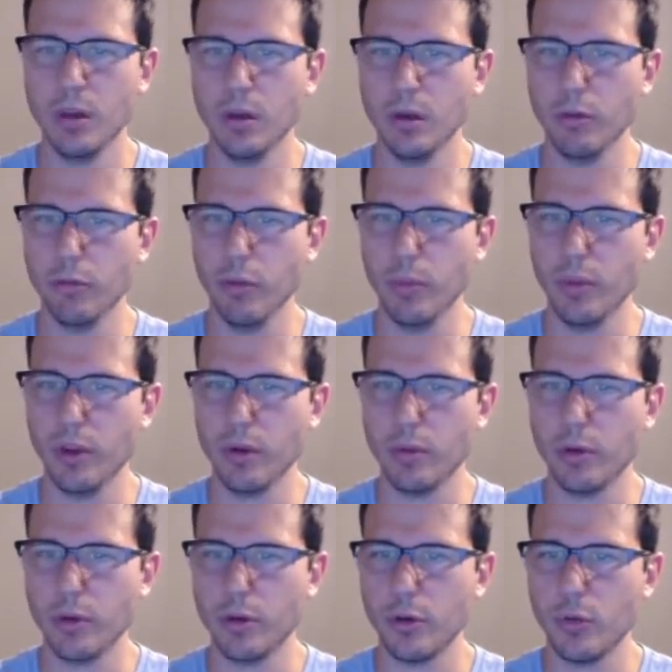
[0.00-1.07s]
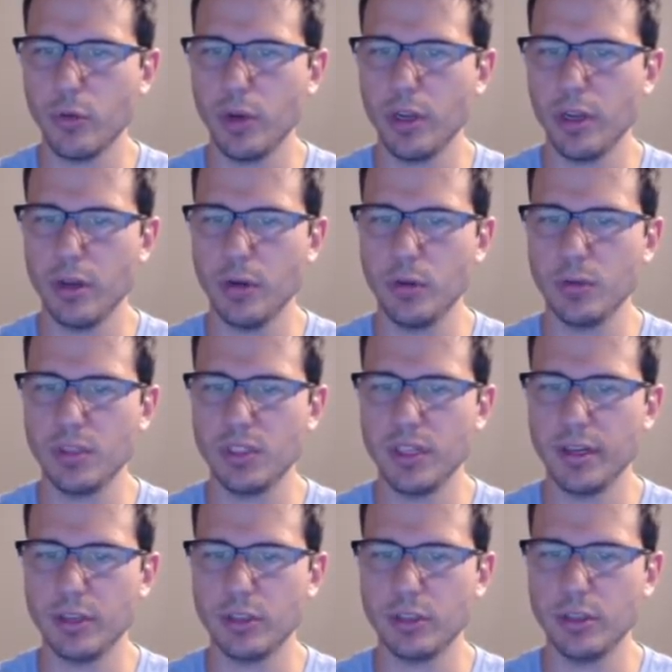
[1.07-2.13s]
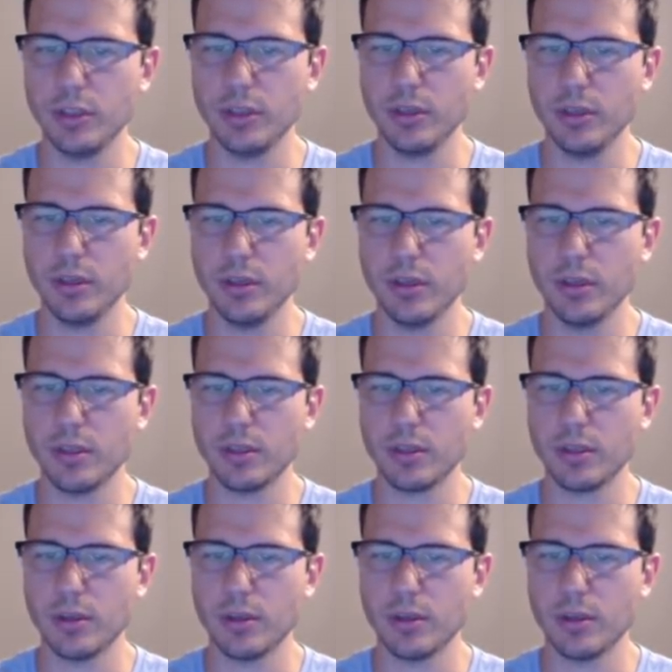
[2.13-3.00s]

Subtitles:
From there, we're going to create a new section, and let's